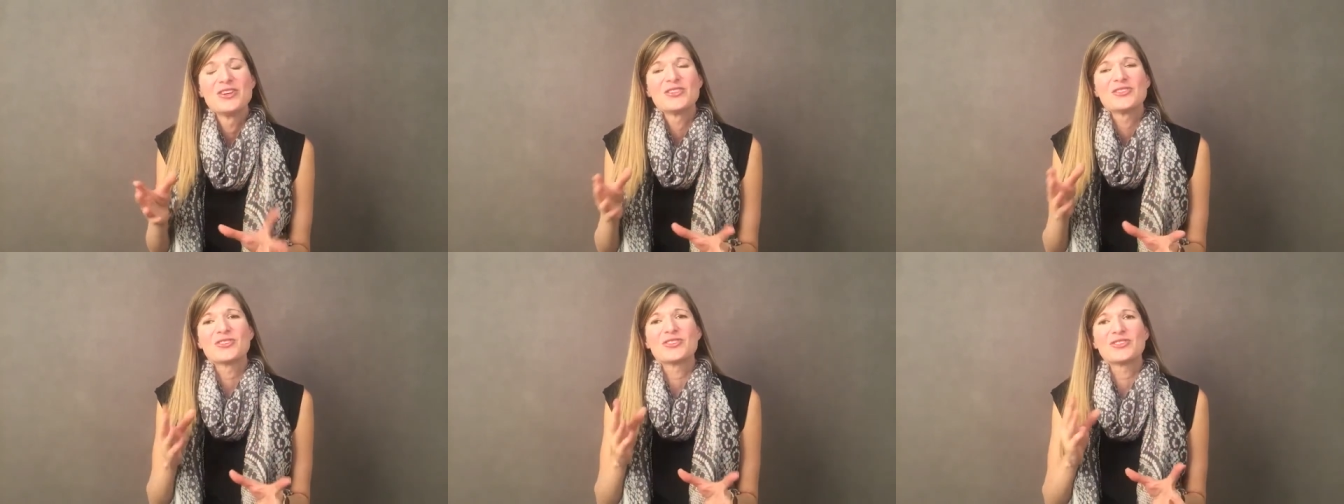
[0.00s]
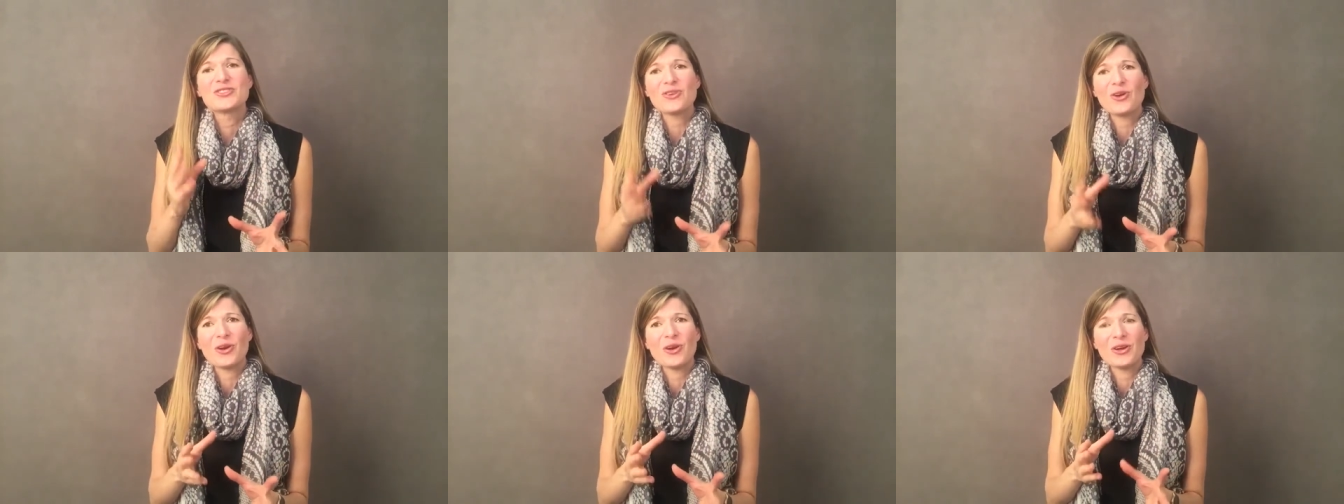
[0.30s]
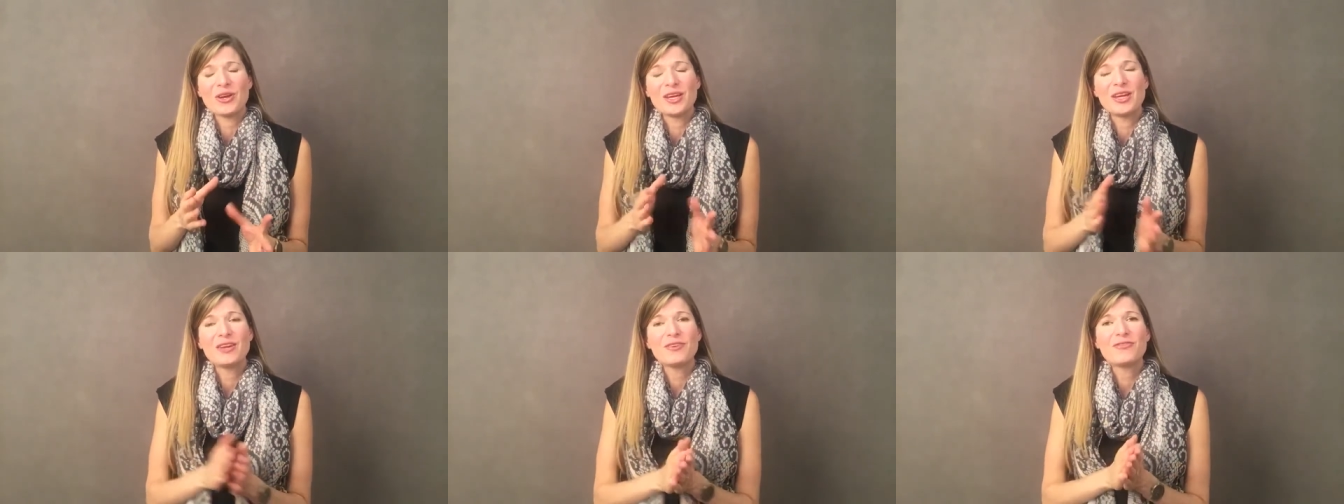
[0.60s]

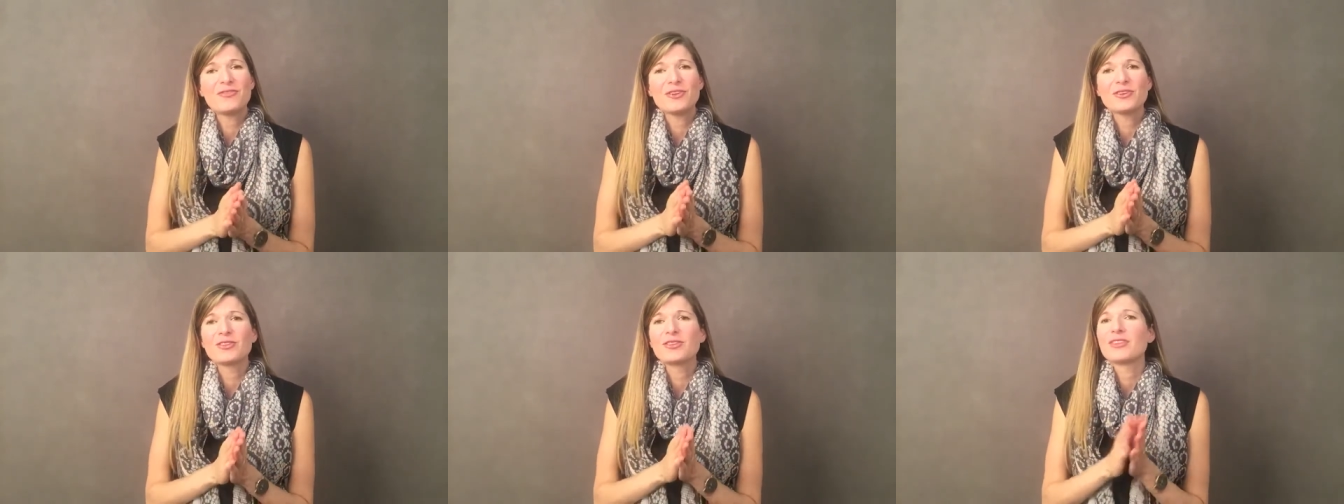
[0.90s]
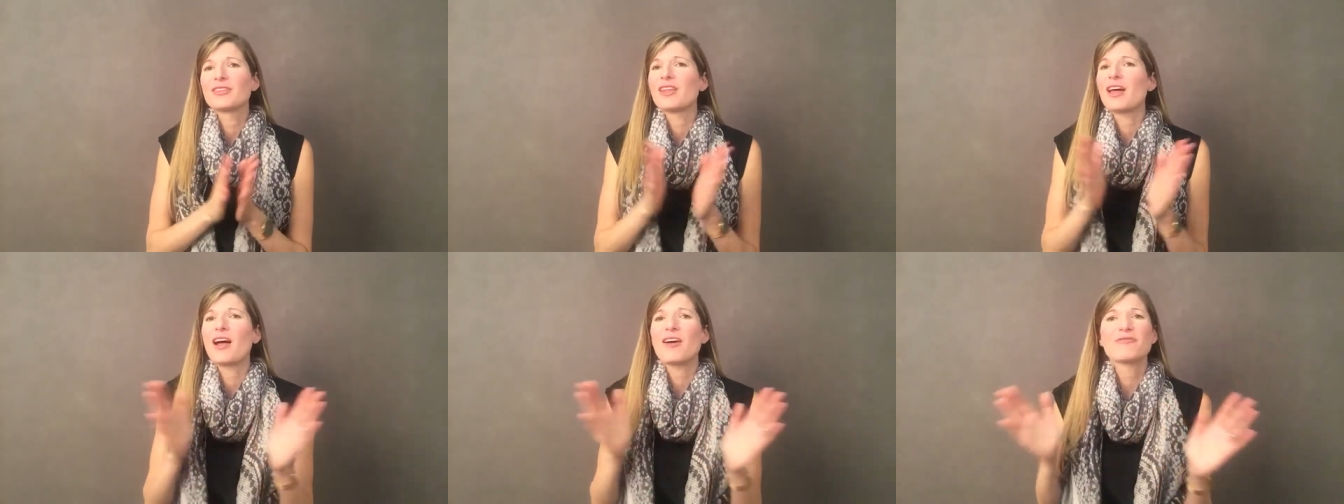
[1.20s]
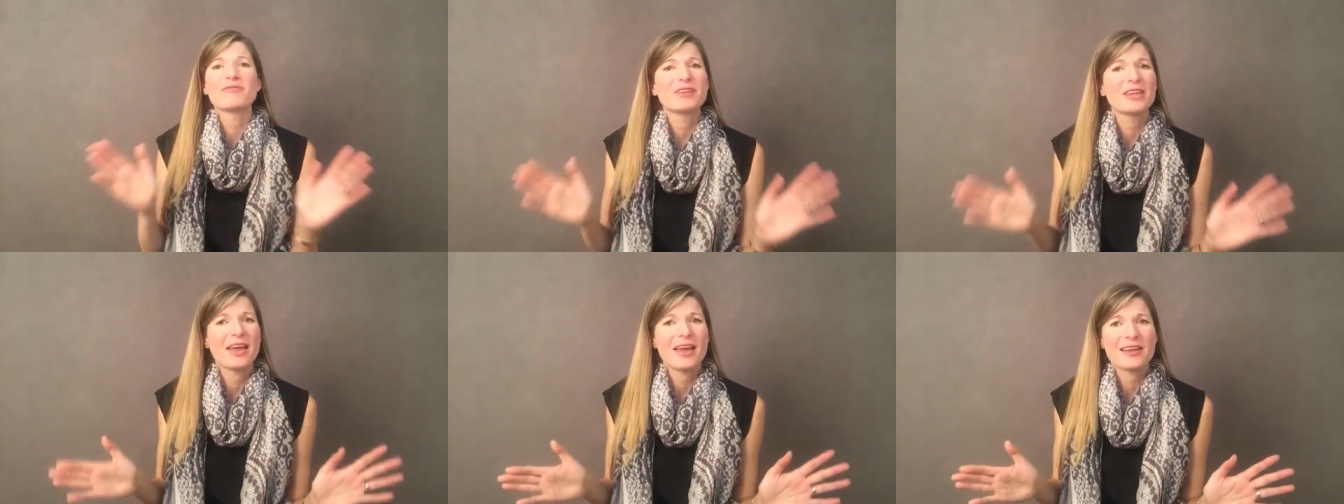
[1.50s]
So if you
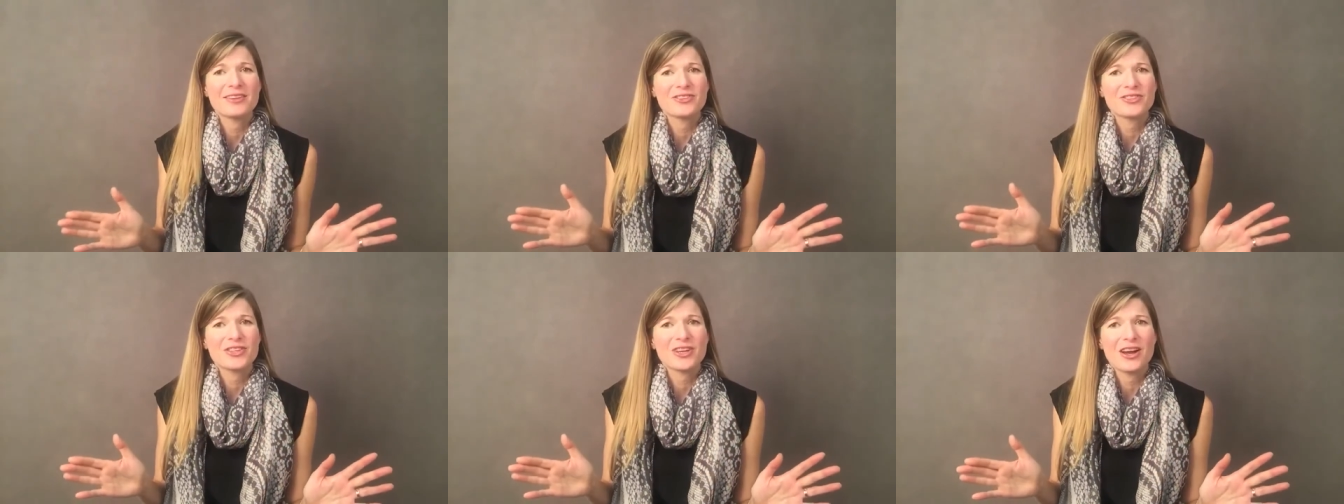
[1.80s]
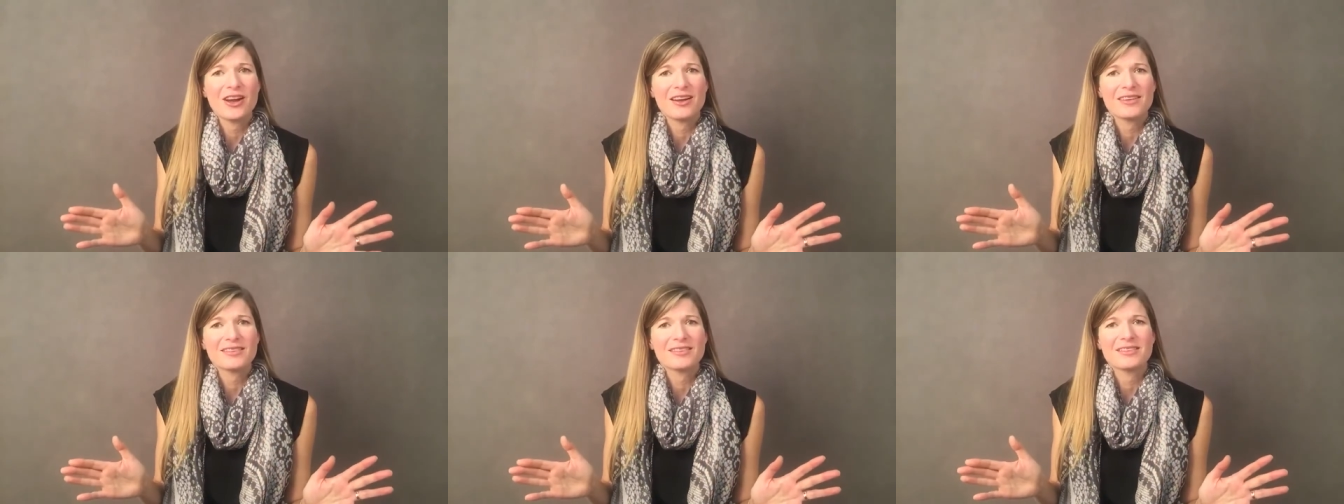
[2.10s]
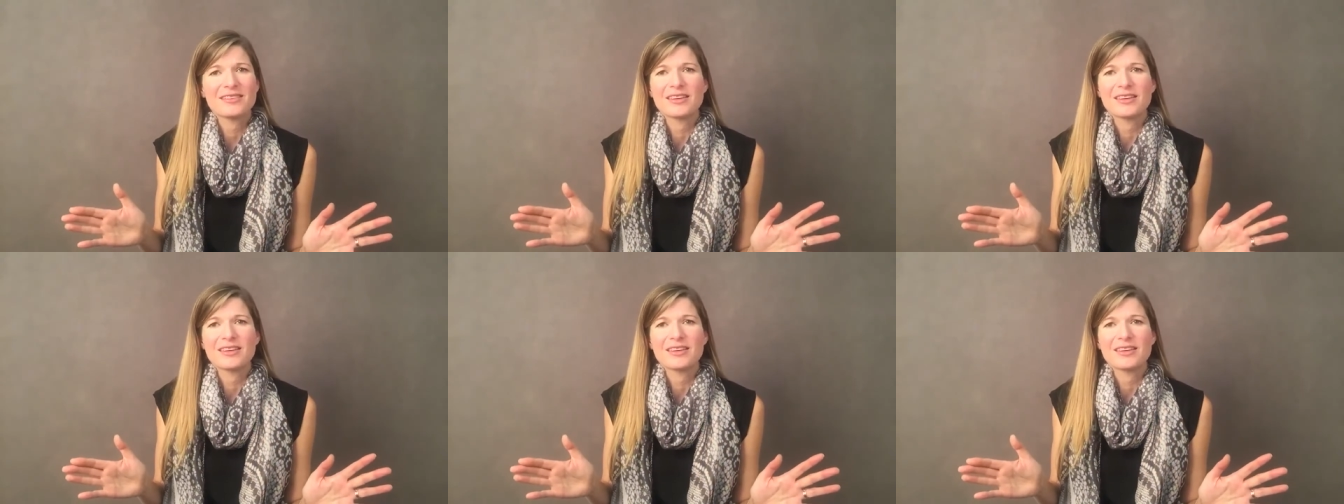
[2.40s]
love Gantt charts,